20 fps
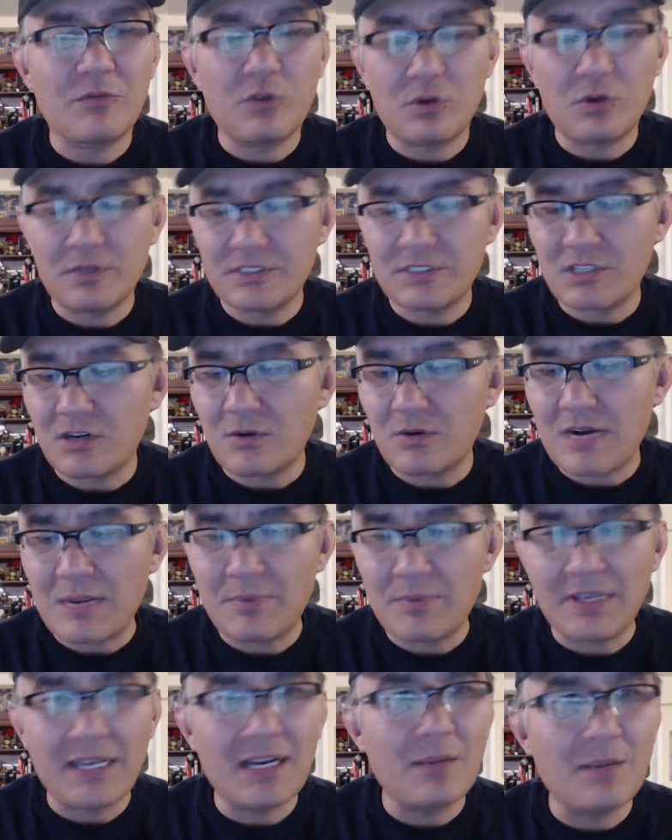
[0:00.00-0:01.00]
start wrapping
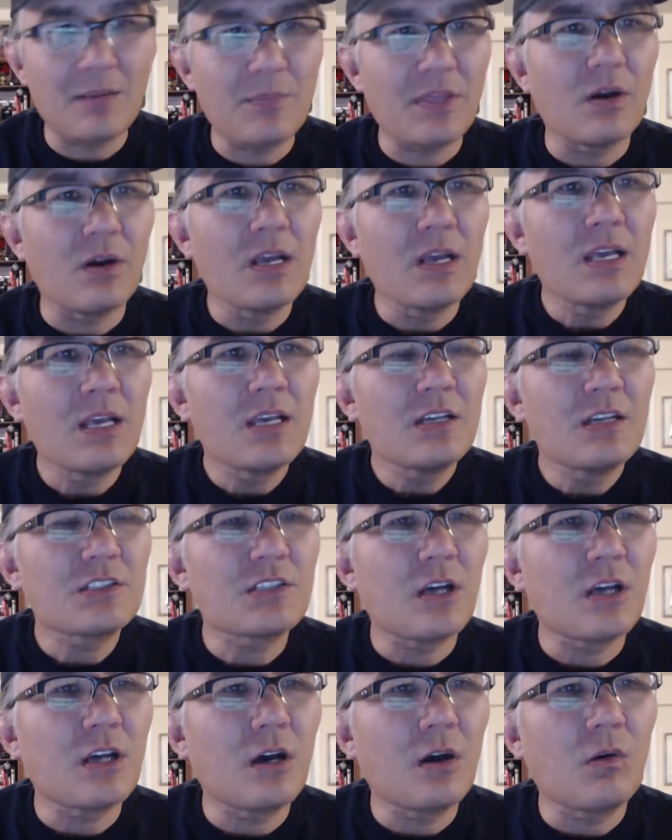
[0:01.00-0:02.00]
it up though. So